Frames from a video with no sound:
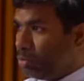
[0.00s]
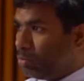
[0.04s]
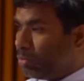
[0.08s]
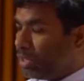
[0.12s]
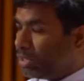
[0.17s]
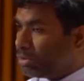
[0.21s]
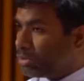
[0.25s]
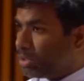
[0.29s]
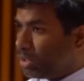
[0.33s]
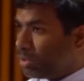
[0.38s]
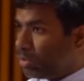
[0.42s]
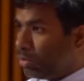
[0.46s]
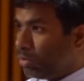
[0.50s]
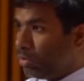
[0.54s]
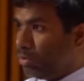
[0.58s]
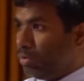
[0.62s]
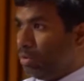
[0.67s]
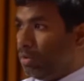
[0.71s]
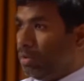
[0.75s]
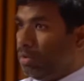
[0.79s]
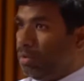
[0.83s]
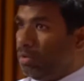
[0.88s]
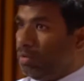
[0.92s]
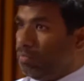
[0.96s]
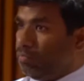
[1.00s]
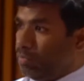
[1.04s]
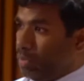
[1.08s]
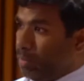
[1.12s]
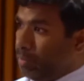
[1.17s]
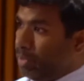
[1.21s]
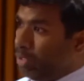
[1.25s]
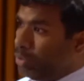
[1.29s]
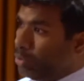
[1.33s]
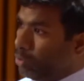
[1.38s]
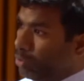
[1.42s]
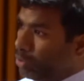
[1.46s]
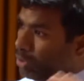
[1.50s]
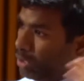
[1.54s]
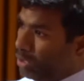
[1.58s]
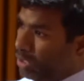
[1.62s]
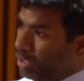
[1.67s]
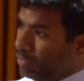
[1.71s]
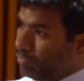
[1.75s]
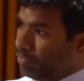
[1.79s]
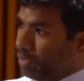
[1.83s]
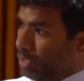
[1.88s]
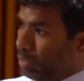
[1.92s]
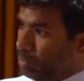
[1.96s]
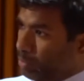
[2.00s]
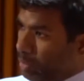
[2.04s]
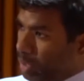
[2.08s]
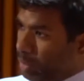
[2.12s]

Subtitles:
months ago from a total different